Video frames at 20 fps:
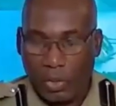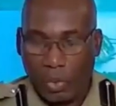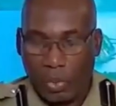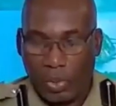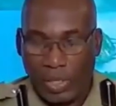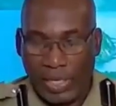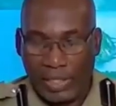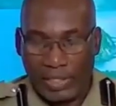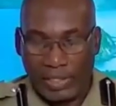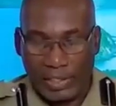
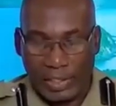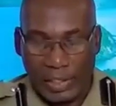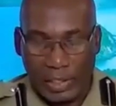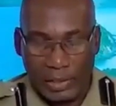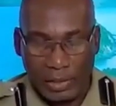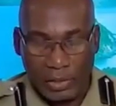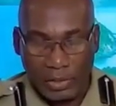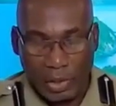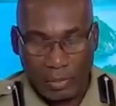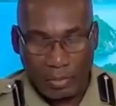we are
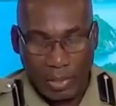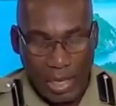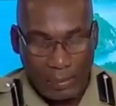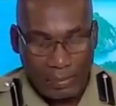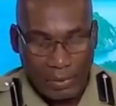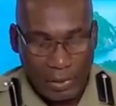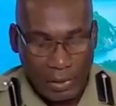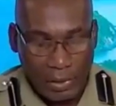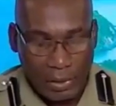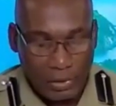seeing some
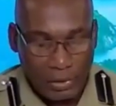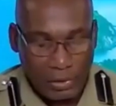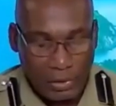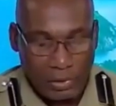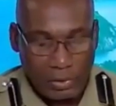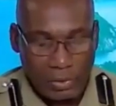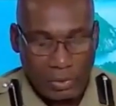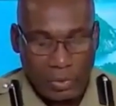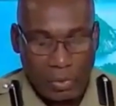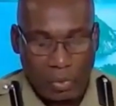
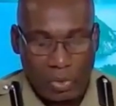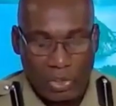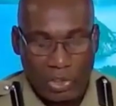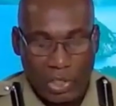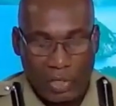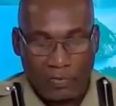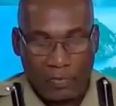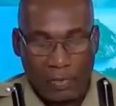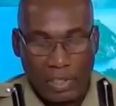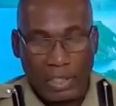lapses which
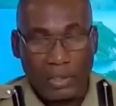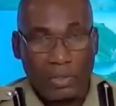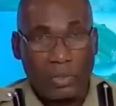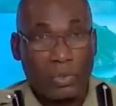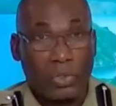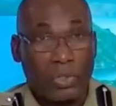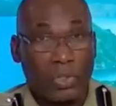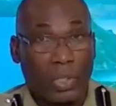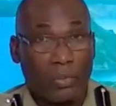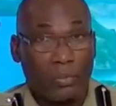have led
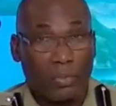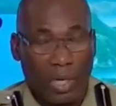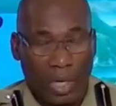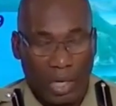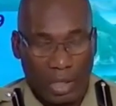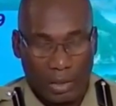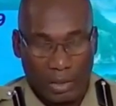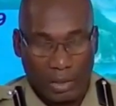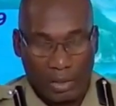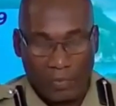to some
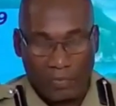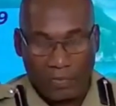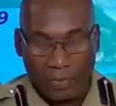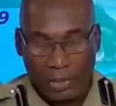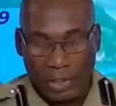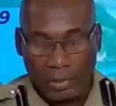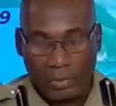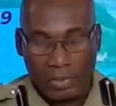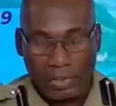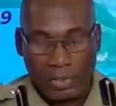
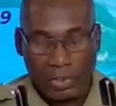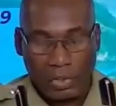uncomfortable